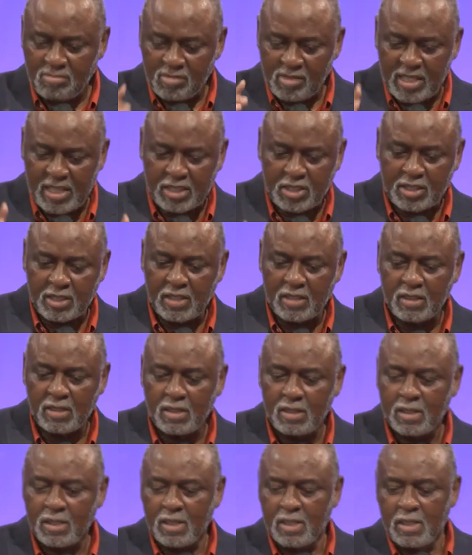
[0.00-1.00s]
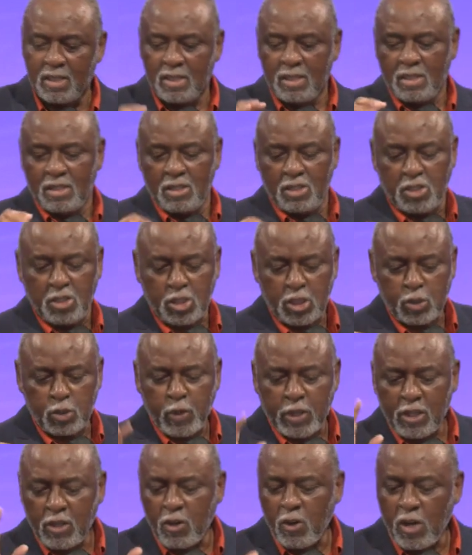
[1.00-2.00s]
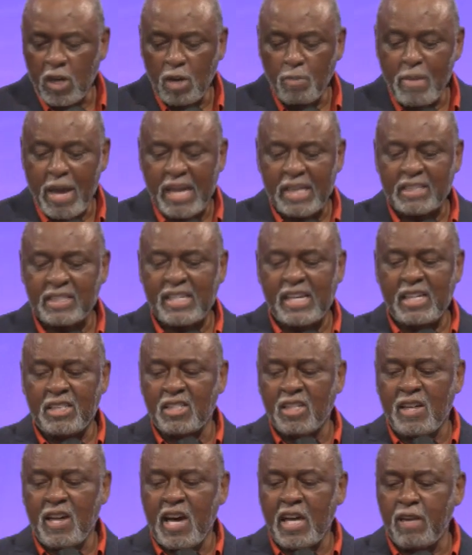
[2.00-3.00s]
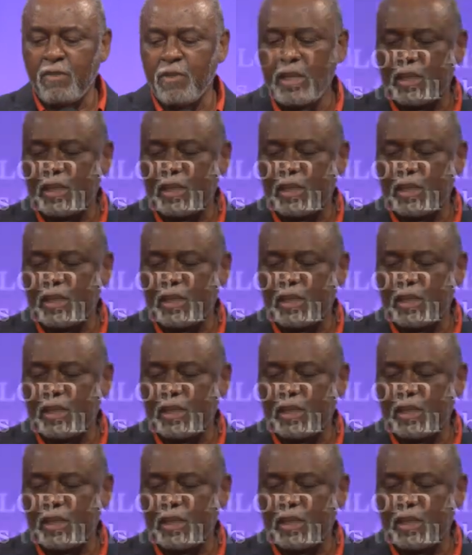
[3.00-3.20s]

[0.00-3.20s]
Listen, this is what the Lord Almighty says, the God of